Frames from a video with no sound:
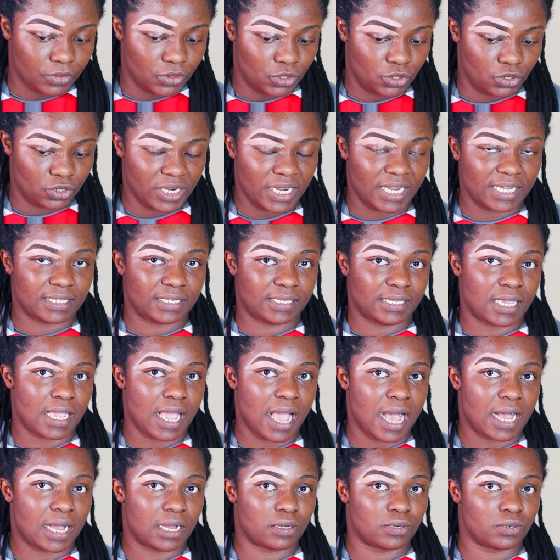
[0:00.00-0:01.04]
Do you guys see
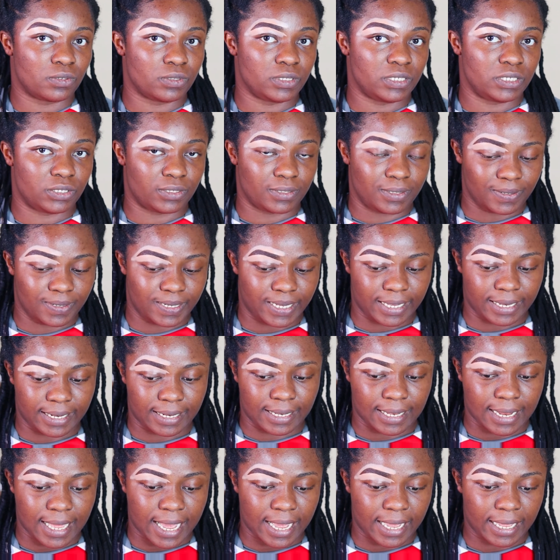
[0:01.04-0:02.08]
how it's
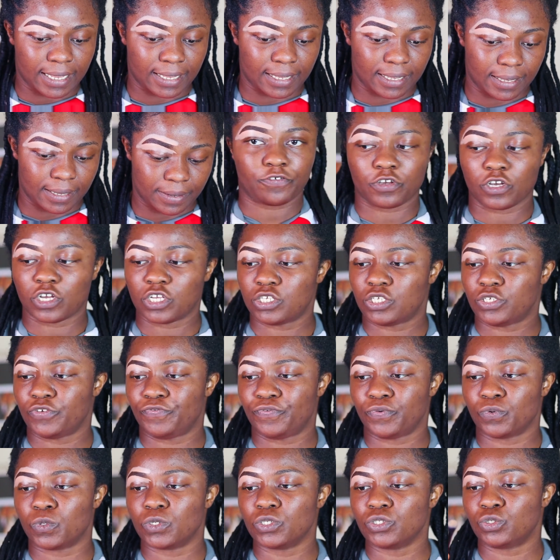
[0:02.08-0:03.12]
looking like? Of course,
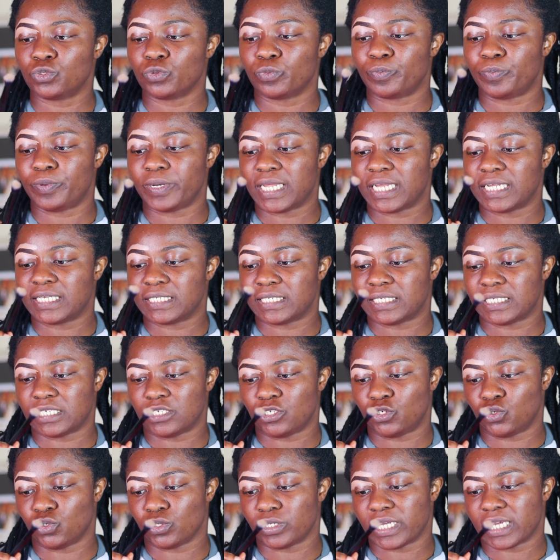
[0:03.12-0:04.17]
if you want to blend
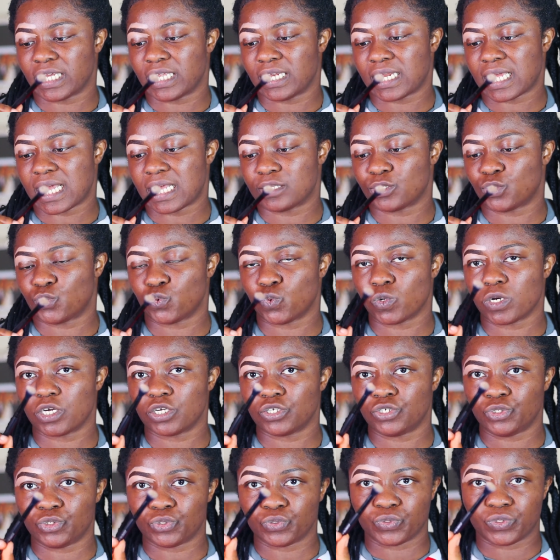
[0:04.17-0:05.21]
it, you can as well
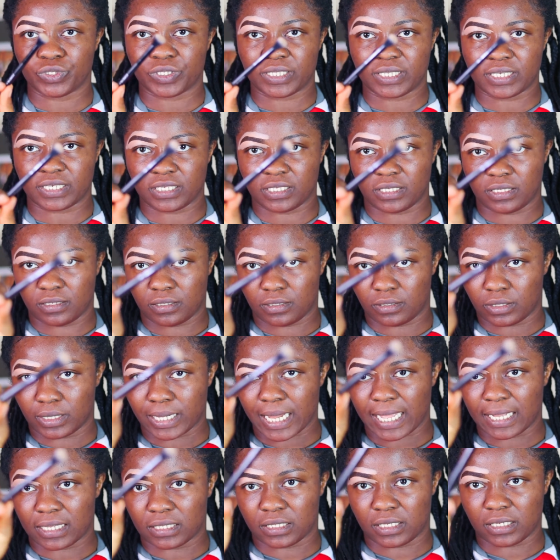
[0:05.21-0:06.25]
use this,
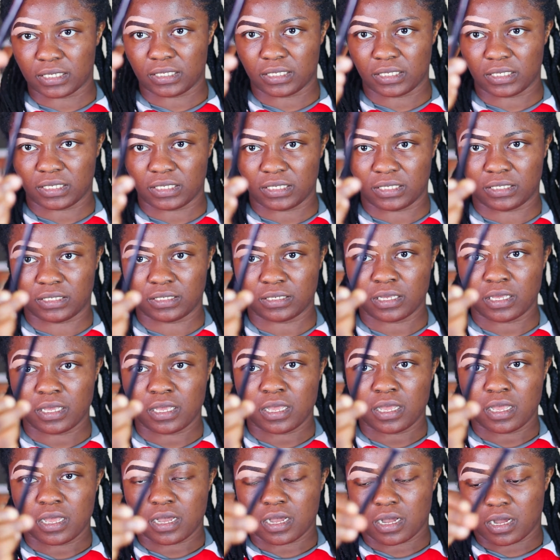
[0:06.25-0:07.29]
like this is
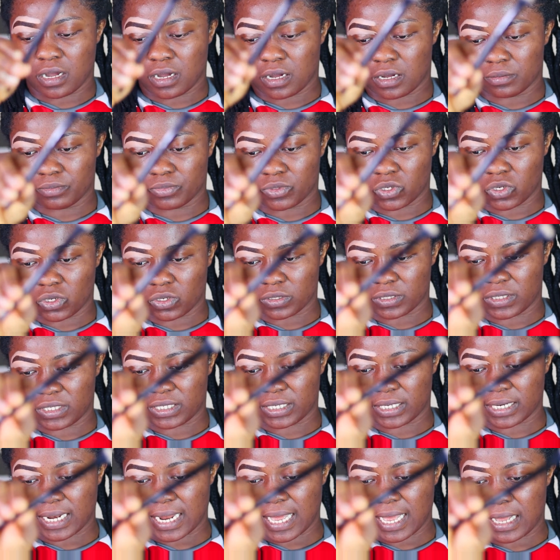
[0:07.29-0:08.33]

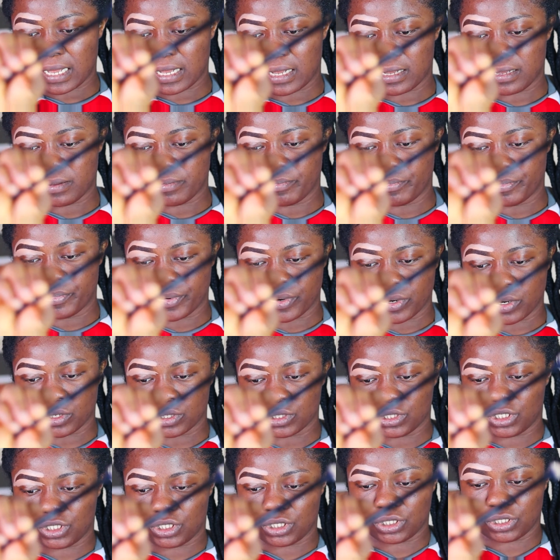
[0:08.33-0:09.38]
concealer
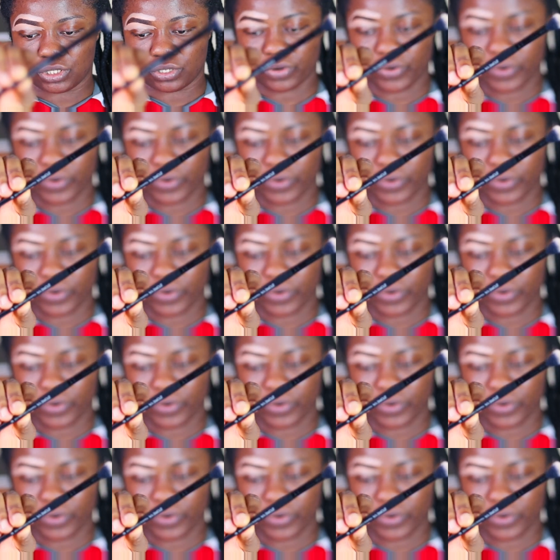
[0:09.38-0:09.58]
brush.